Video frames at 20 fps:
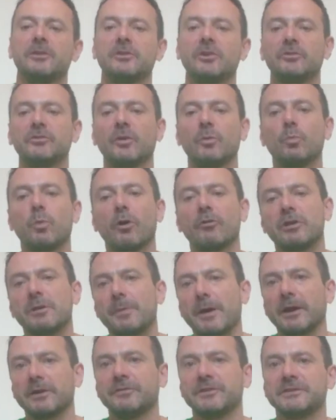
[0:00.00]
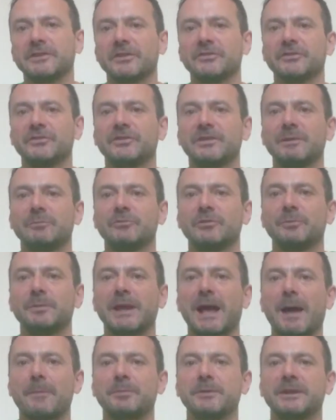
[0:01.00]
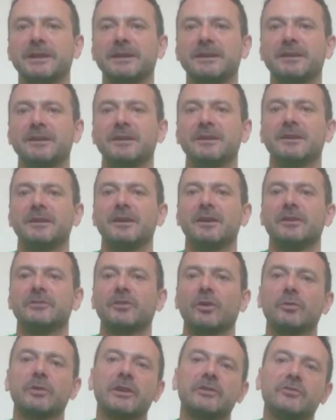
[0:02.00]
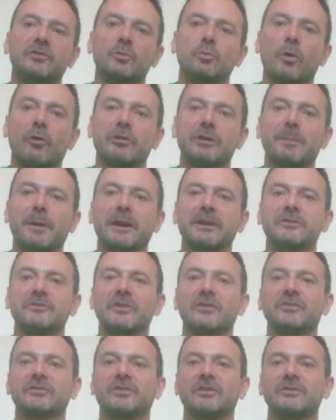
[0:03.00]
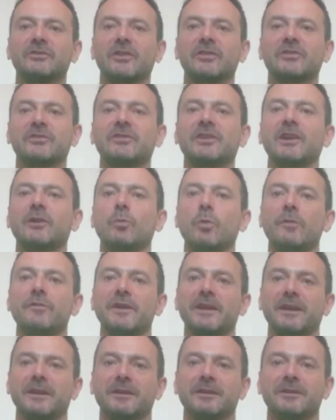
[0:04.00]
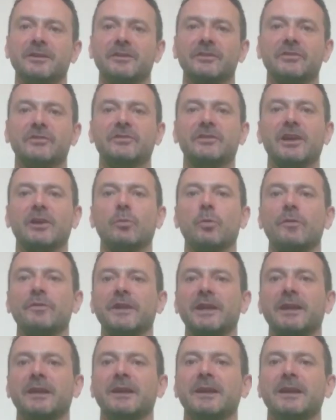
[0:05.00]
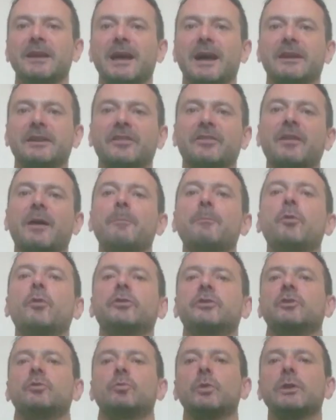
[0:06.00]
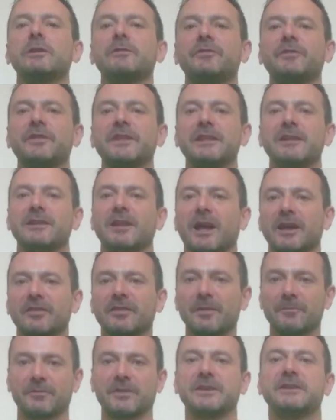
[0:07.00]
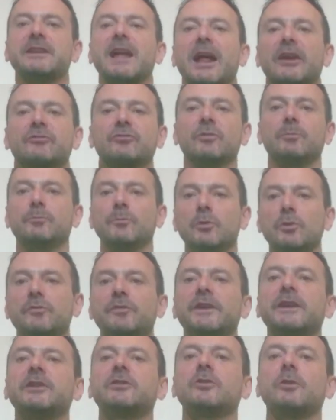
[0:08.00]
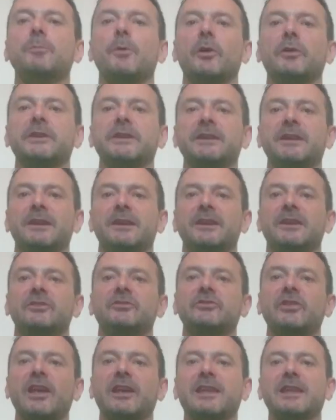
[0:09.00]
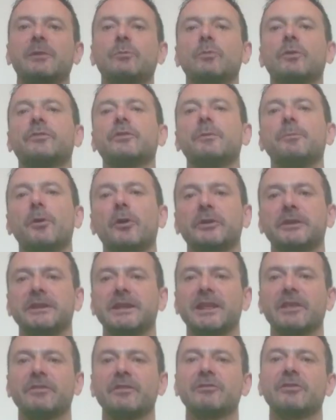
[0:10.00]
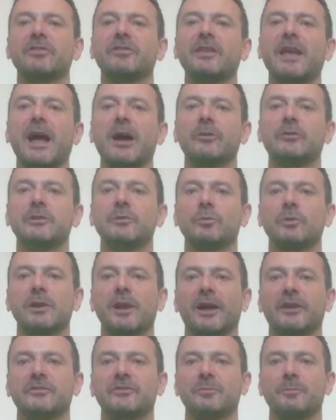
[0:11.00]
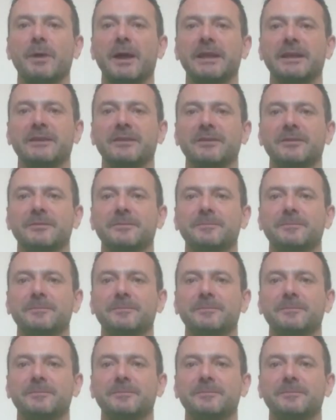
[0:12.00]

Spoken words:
Don't worry about if it doesn't seem to be happening. Don't get too worried about it. Just stick with it. Stick with it. And at some point you will feel like something natural moving in your body. Check in with your body. Is there a sound it would like to make?